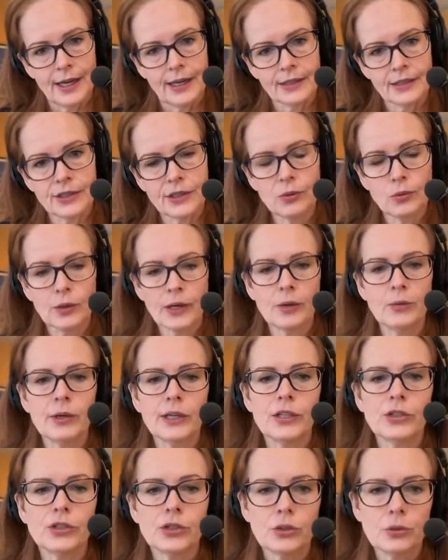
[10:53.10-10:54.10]
And so what I
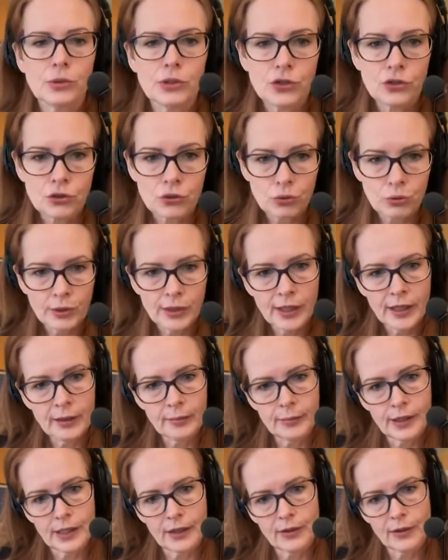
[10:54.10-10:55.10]
want to do is
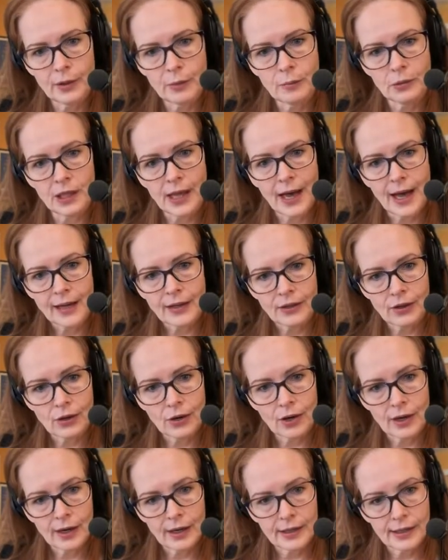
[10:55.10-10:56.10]
trim the black
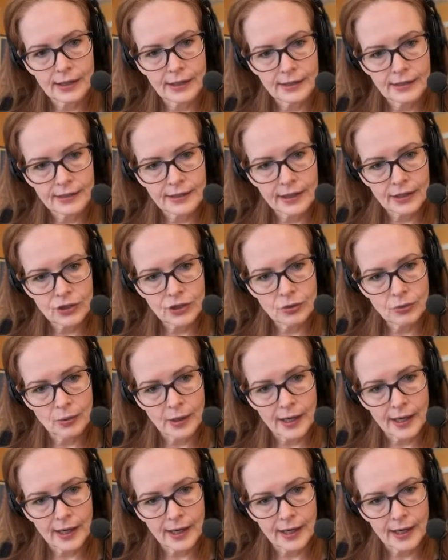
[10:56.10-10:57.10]
art in such a
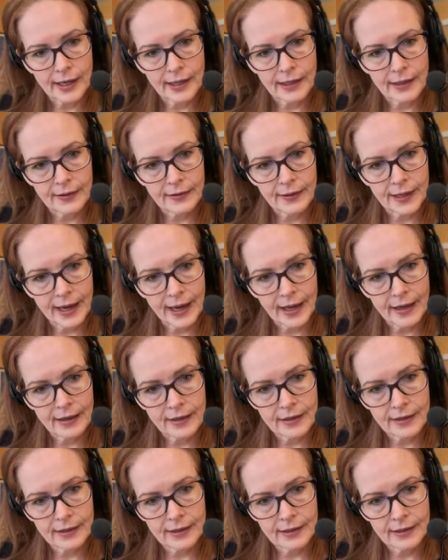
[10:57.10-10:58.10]
way that
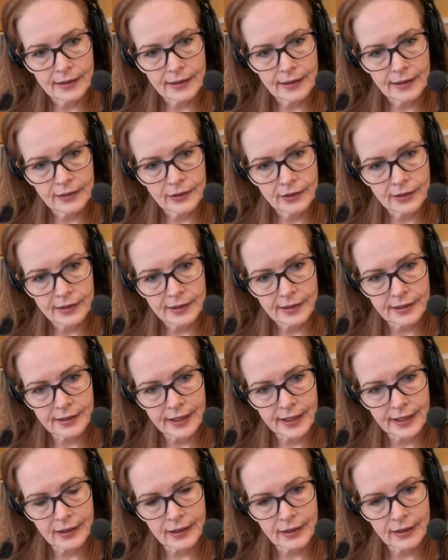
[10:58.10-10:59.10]
it looks
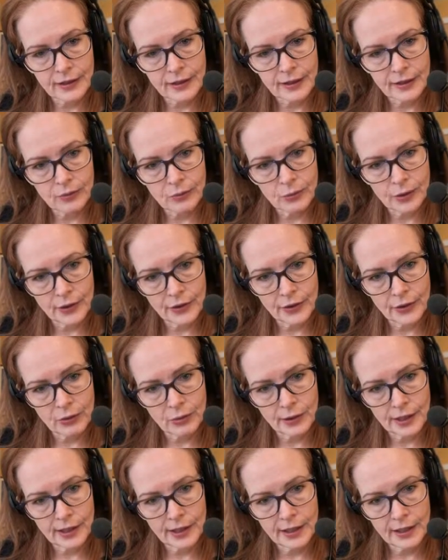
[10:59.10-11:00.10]
like the where the
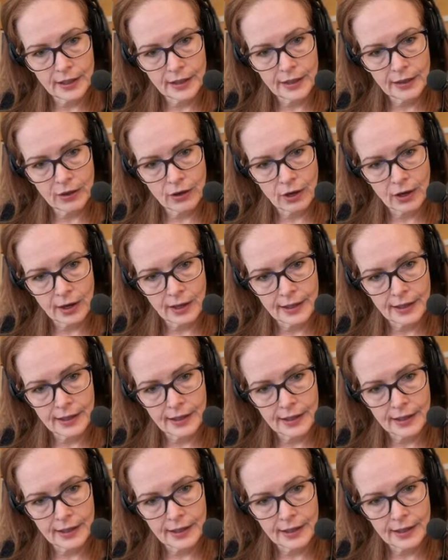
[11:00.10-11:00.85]
green art